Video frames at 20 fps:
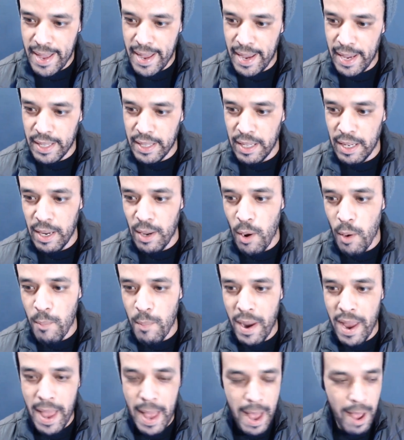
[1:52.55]
and i hope
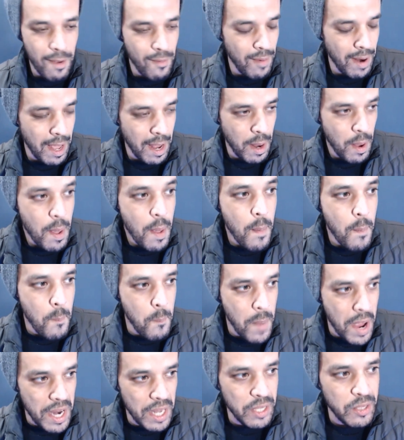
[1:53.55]
i have like
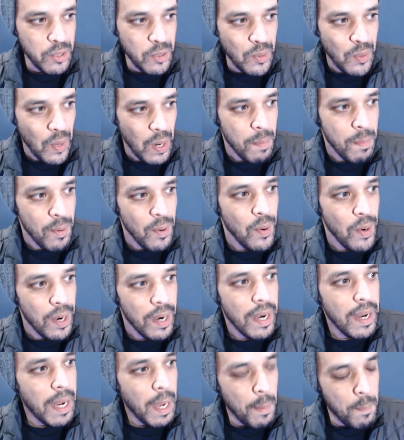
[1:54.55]
many subscriber here
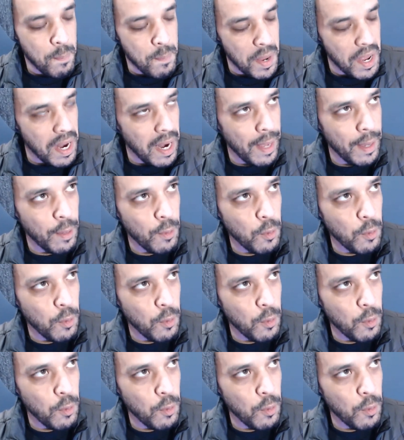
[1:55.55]
I'd be like